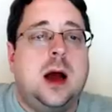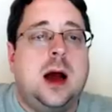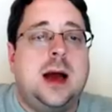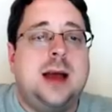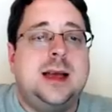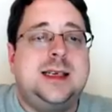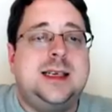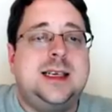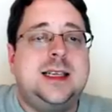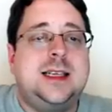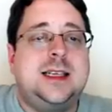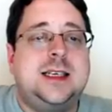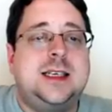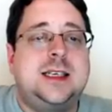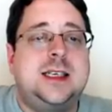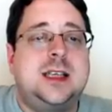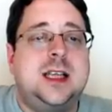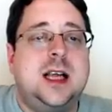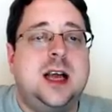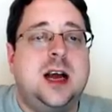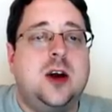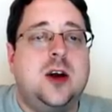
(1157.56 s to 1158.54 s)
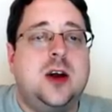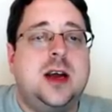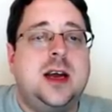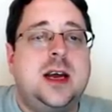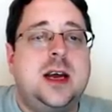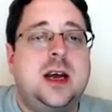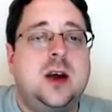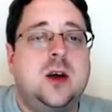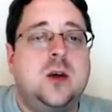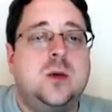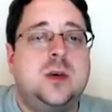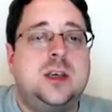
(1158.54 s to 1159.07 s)
I did this layer
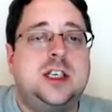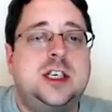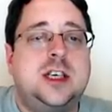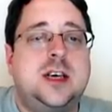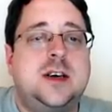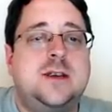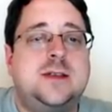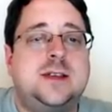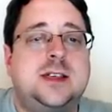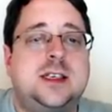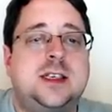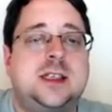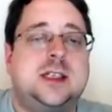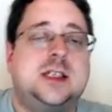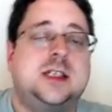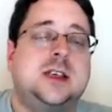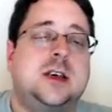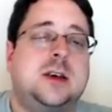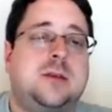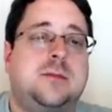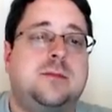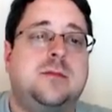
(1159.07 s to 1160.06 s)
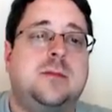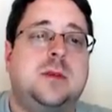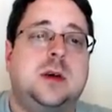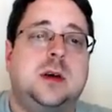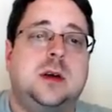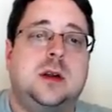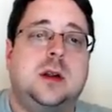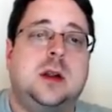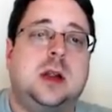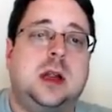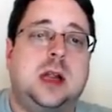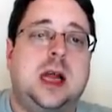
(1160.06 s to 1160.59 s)
here, which gives it some
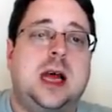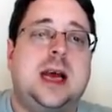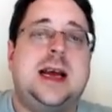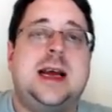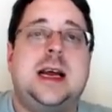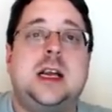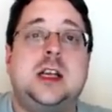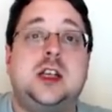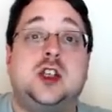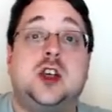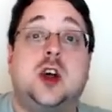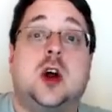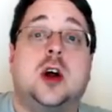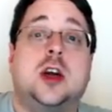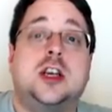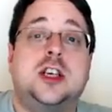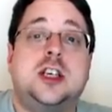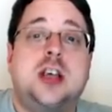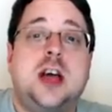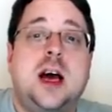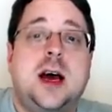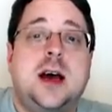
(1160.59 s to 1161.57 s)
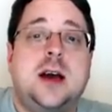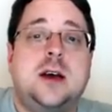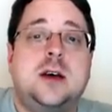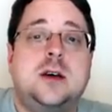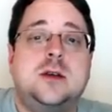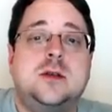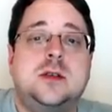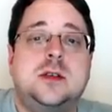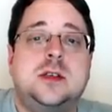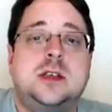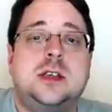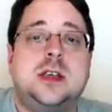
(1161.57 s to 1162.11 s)
light and dark
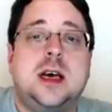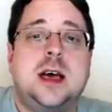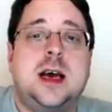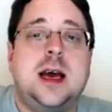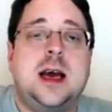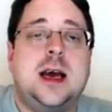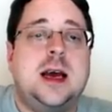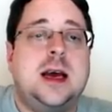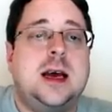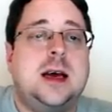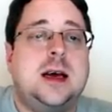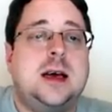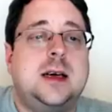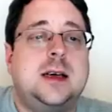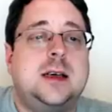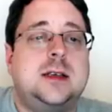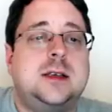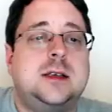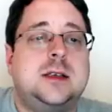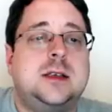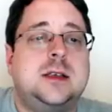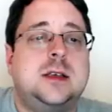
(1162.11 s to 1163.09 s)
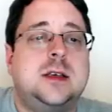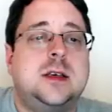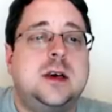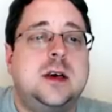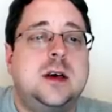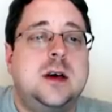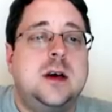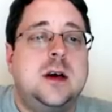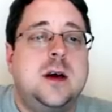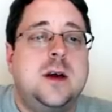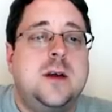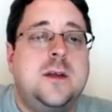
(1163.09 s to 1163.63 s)
shadows, and
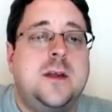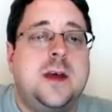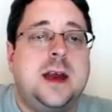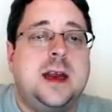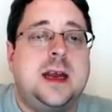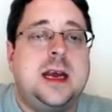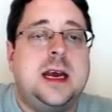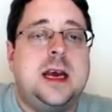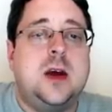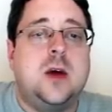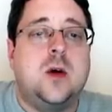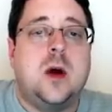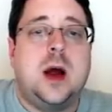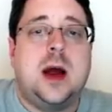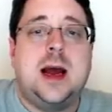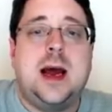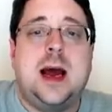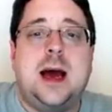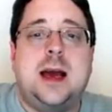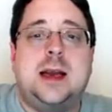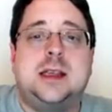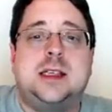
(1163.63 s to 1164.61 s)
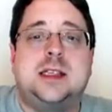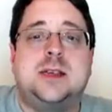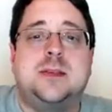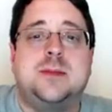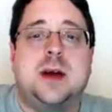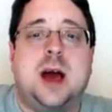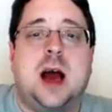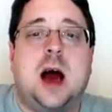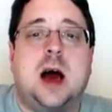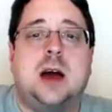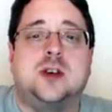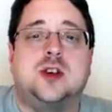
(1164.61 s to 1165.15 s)
then here I added some
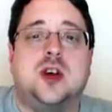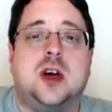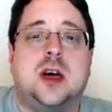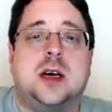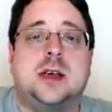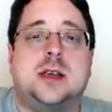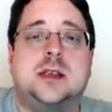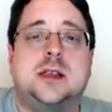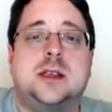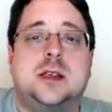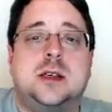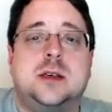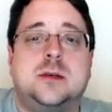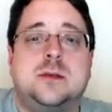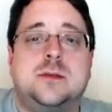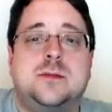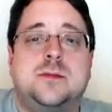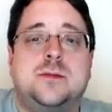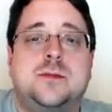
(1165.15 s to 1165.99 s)
contrast.